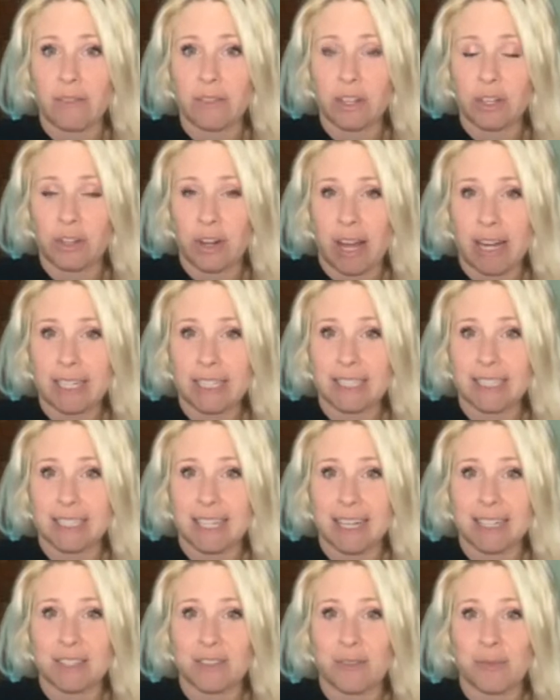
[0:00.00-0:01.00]
of the United
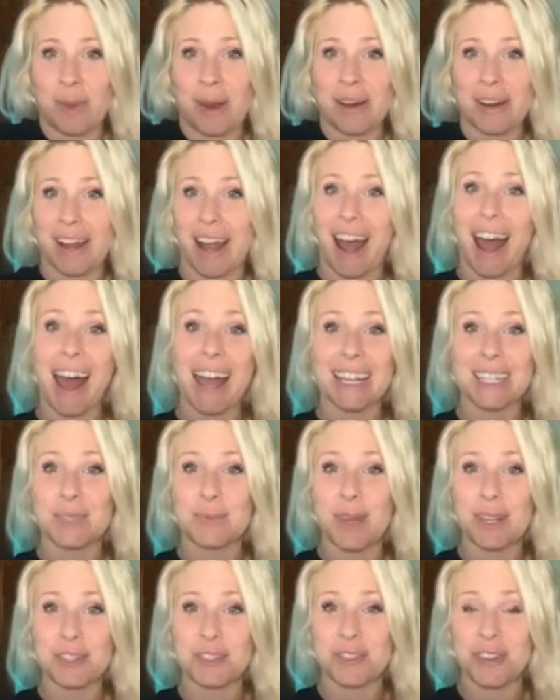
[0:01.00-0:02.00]
States of America. Hi,
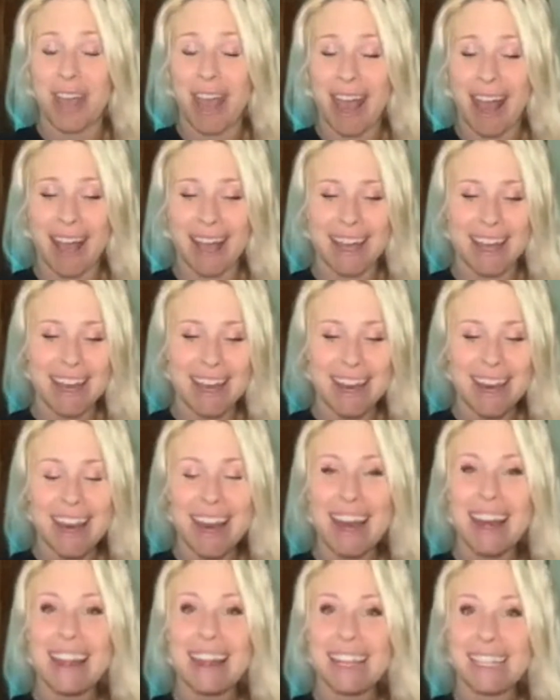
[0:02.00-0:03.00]
Special K.
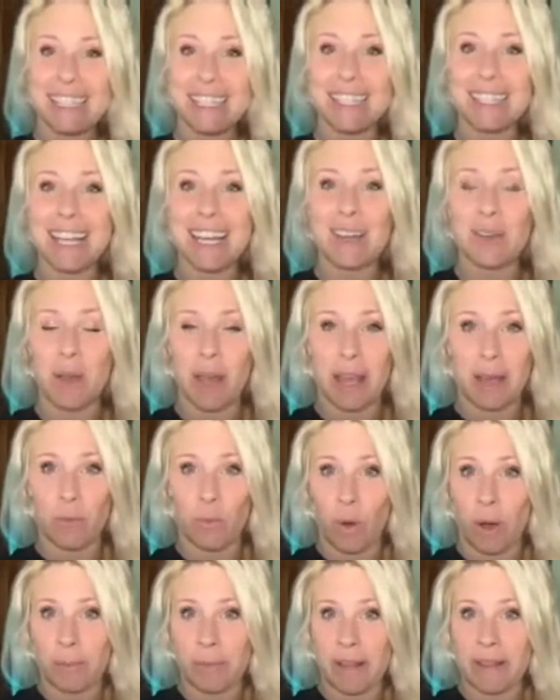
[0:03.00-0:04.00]
This is a, a
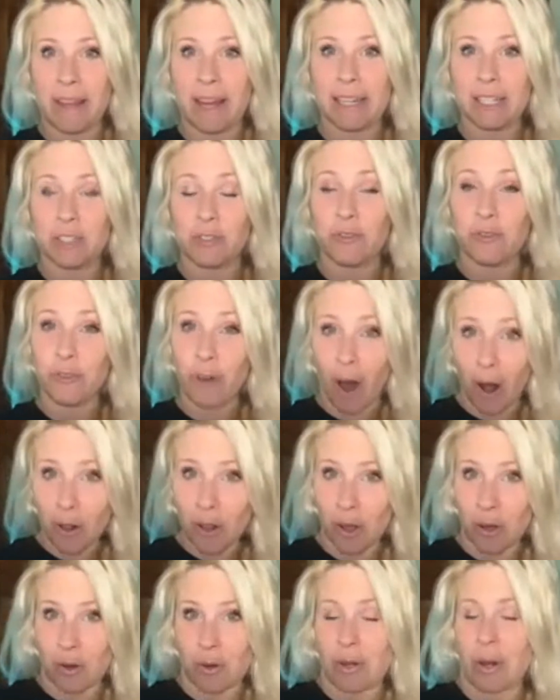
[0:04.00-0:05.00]
woman that is
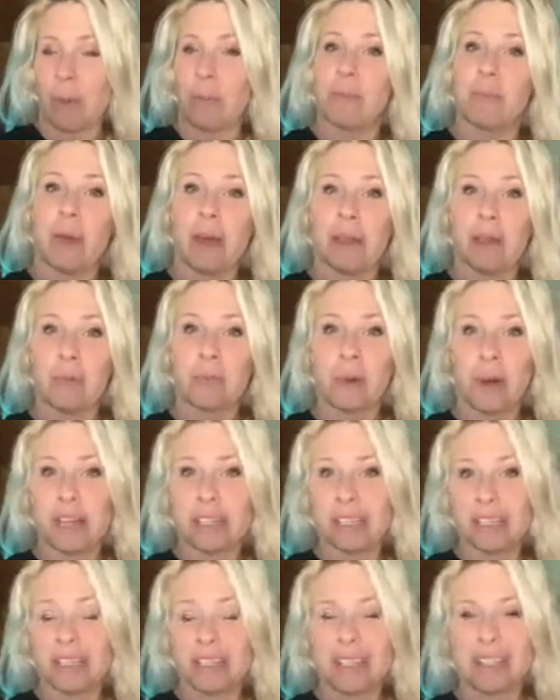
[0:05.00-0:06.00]
followed by the
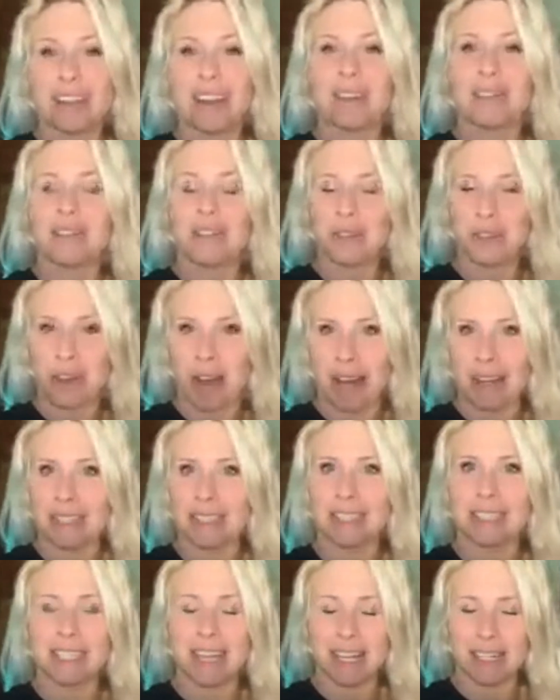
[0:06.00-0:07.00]
President of the United
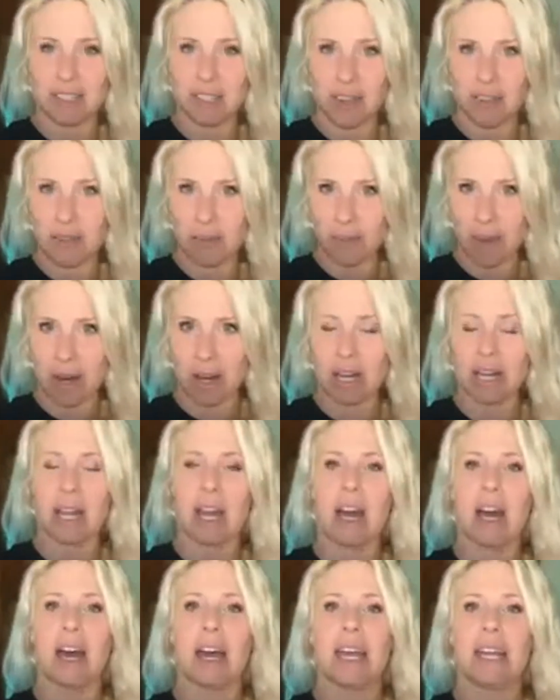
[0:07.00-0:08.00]
States of
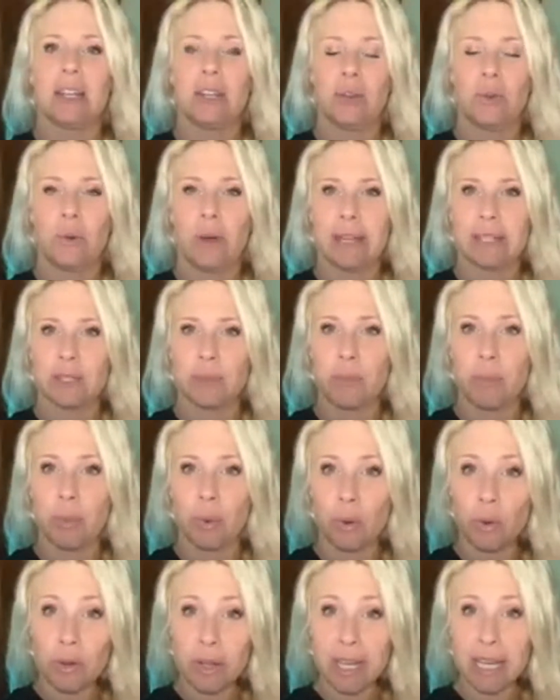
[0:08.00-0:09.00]
America and who has
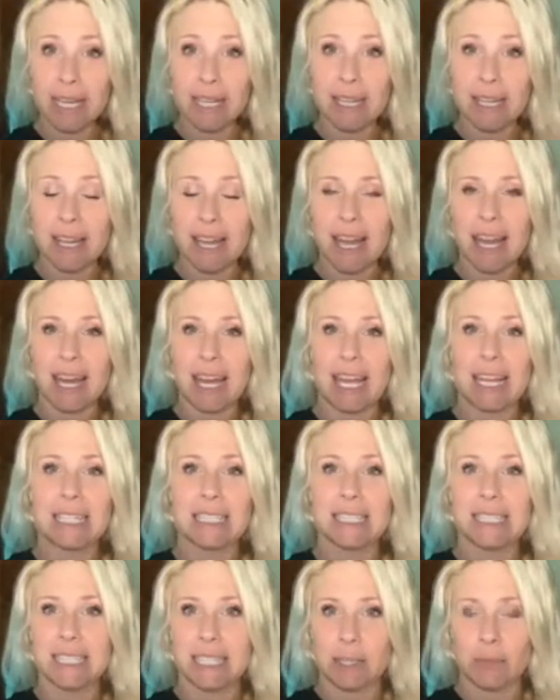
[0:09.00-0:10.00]
bullied
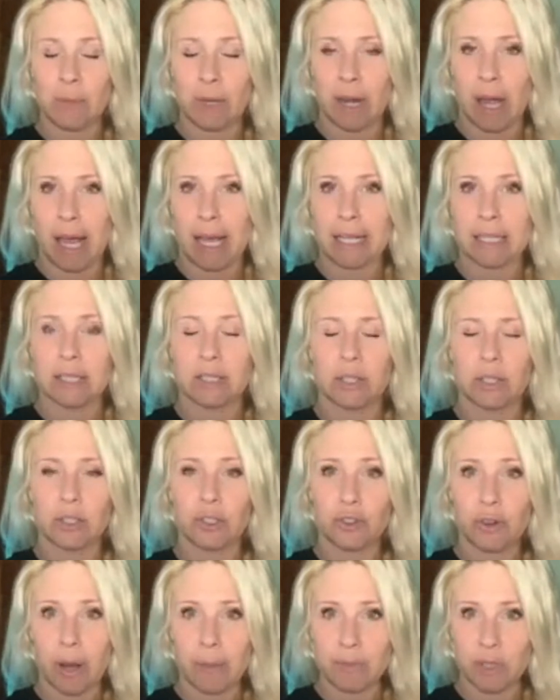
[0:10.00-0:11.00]
and demonized
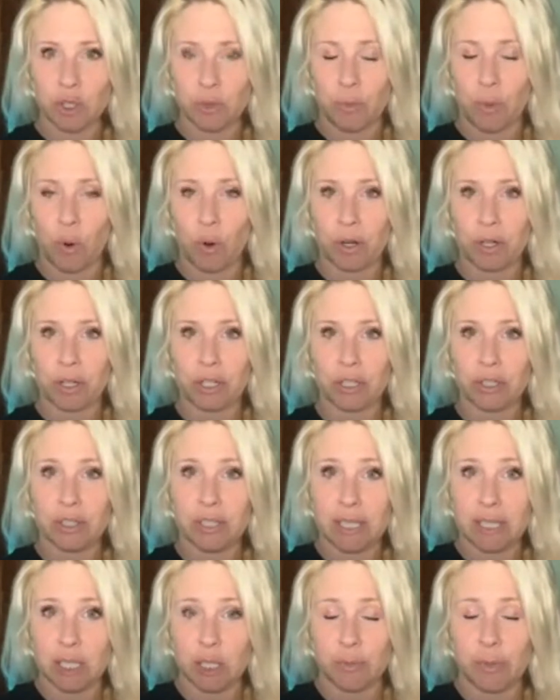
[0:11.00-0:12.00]
Trump
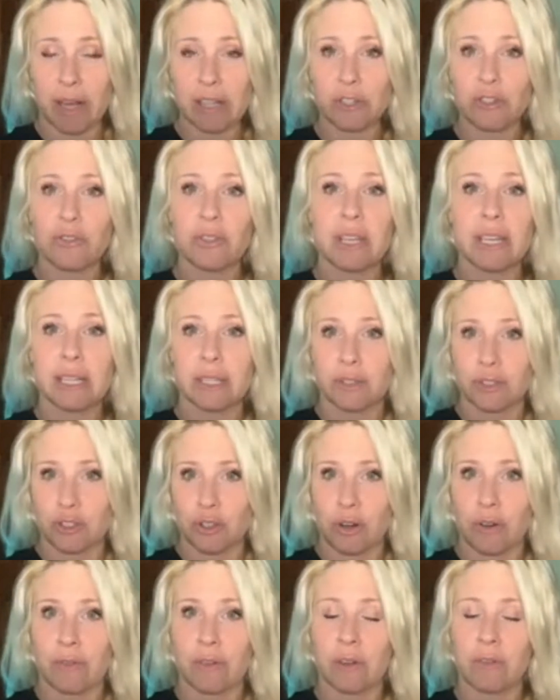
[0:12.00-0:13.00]
supporters, especially
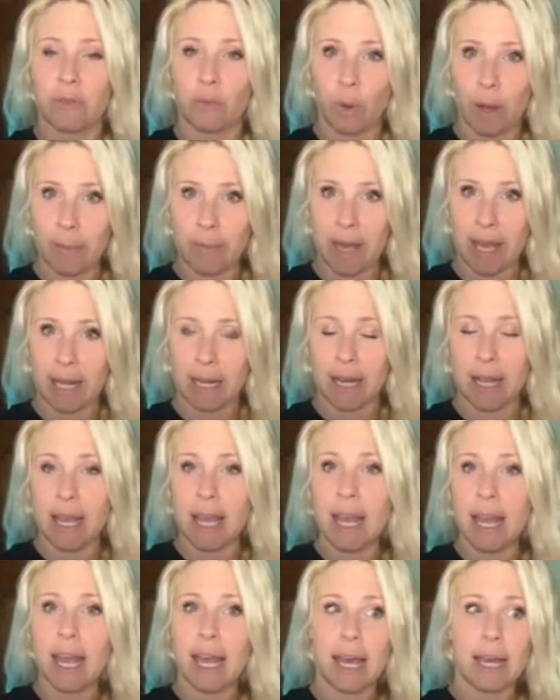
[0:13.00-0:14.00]
conservative women.
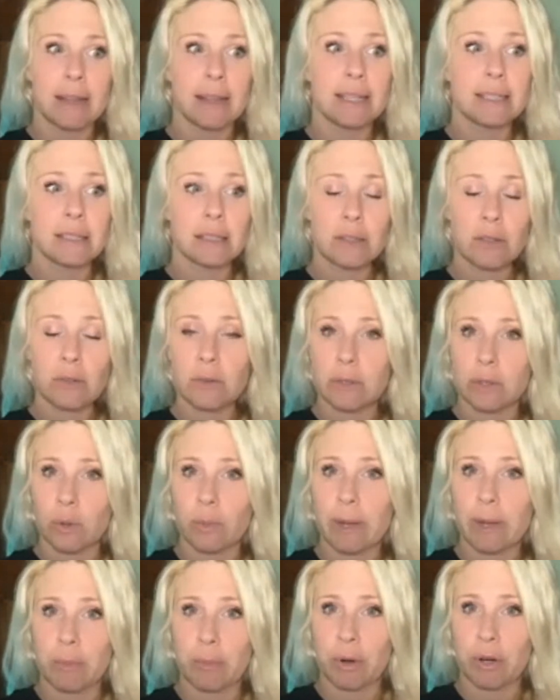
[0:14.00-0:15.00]
And this is a little
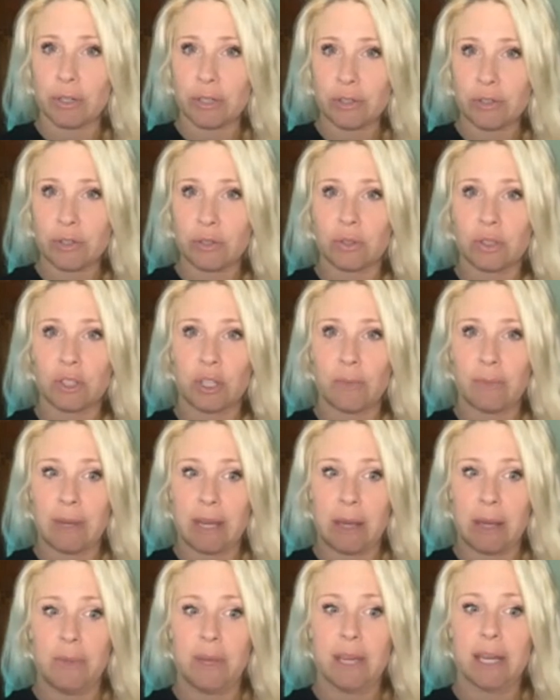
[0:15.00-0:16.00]
bit personal to
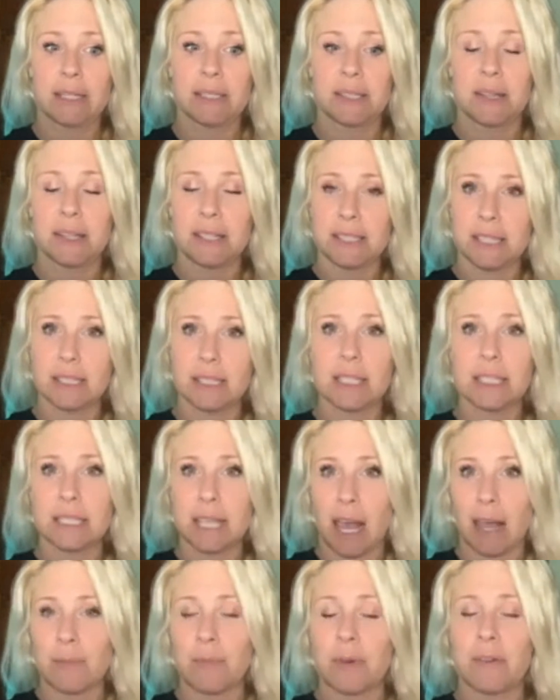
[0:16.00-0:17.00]
me because this is the
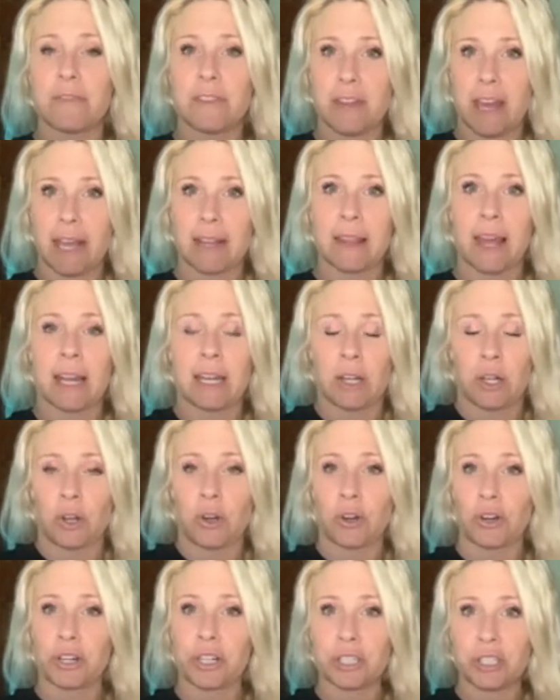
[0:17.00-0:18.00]
type of thing that
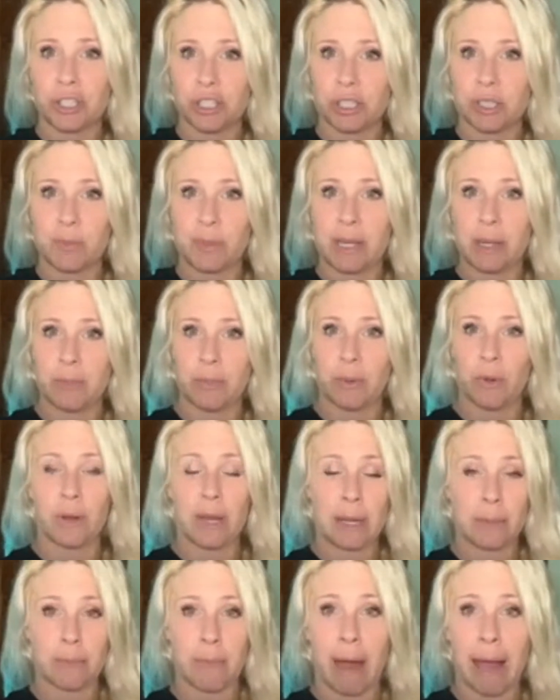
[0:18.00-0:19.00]
encourages people
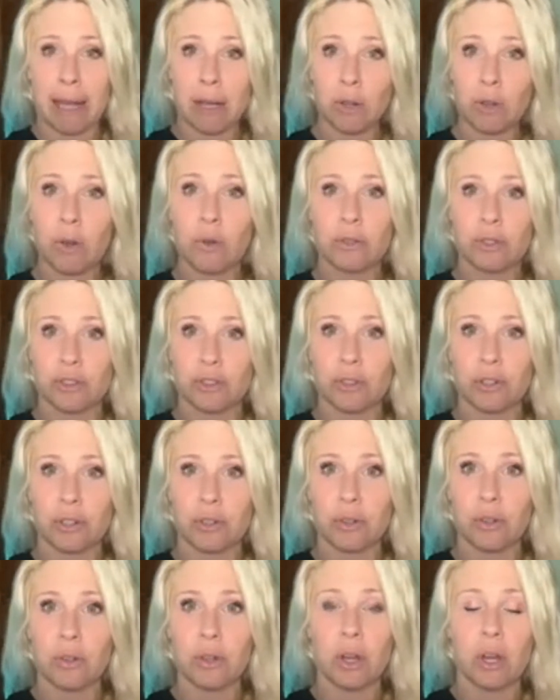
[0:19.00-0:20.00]
in my close
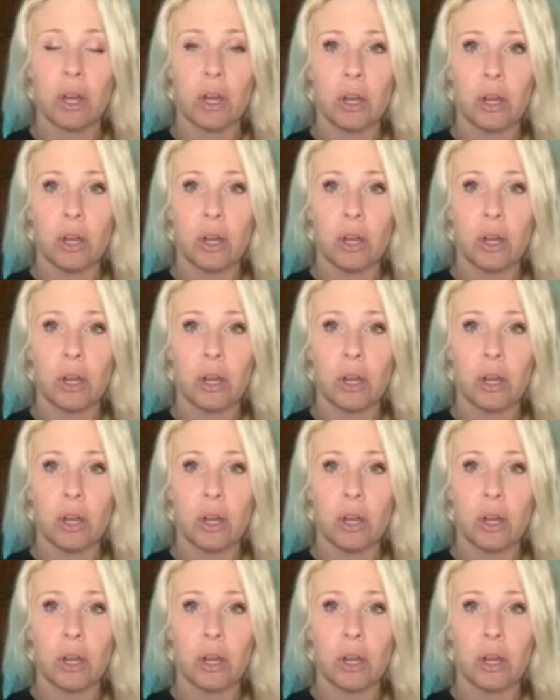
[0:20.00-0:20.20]
circle